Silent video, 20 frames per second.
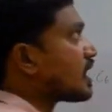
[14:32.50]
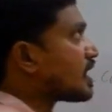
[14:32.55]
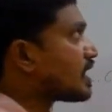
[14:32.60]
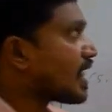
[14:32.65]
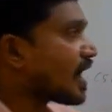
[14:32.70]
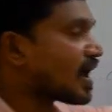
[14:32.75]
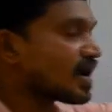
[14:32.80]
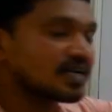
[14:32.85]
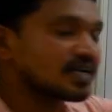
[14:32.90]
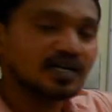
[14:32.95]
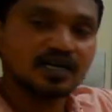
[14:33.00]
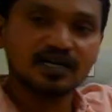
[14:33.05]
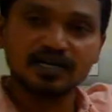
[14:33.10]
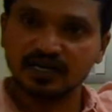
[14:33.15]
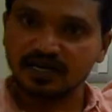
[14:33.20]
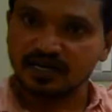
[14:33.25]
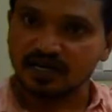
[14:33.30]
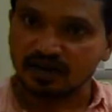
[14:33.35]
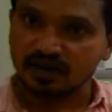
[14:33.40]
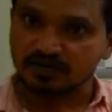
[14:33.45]
lateral
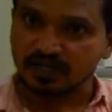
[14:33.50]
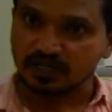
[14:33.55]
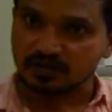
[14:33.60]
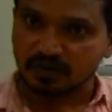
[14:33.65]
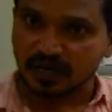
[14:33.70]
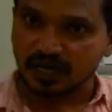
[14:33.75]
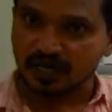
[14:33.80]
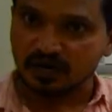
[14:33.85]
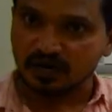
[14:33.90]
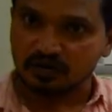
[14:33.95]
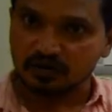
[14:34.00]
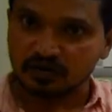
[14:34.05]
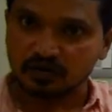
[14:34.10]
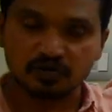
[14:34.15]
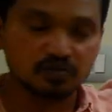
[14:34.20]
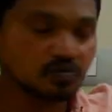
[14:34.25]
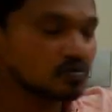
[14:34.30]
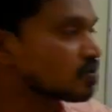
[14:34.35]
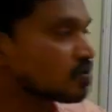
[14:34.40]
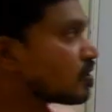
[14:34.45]
end of the spiral
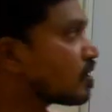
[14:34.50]
groove